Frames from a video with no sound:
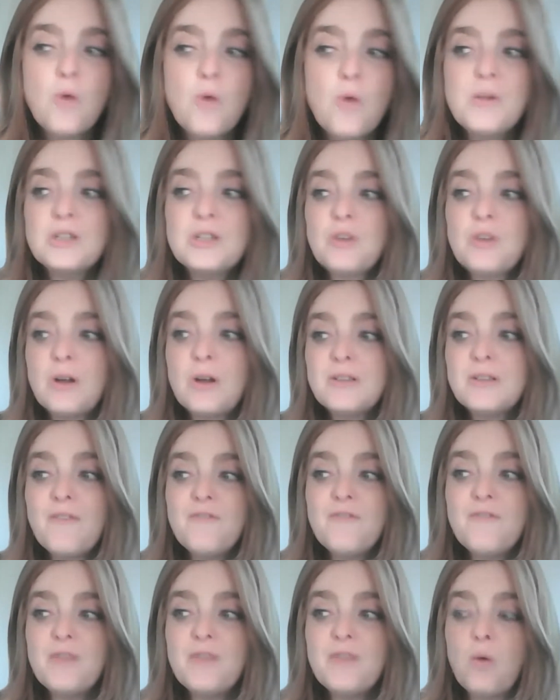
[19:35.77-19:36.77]
we start to
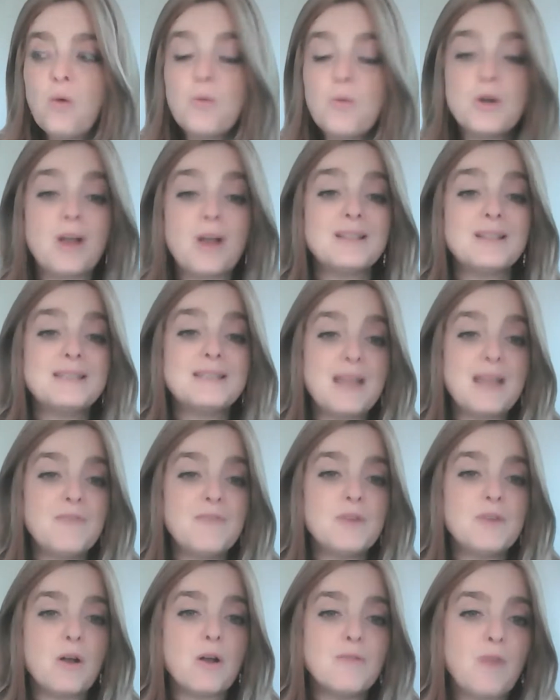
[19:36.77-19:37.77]
feel we're not
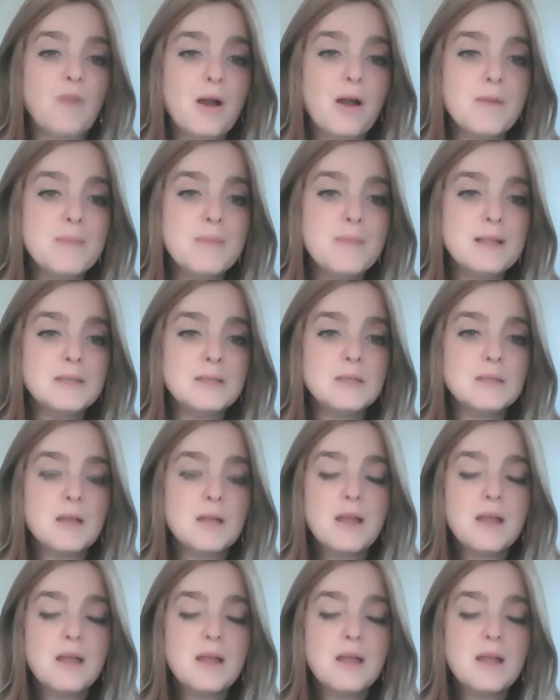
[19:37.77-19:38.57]
safe in our environment.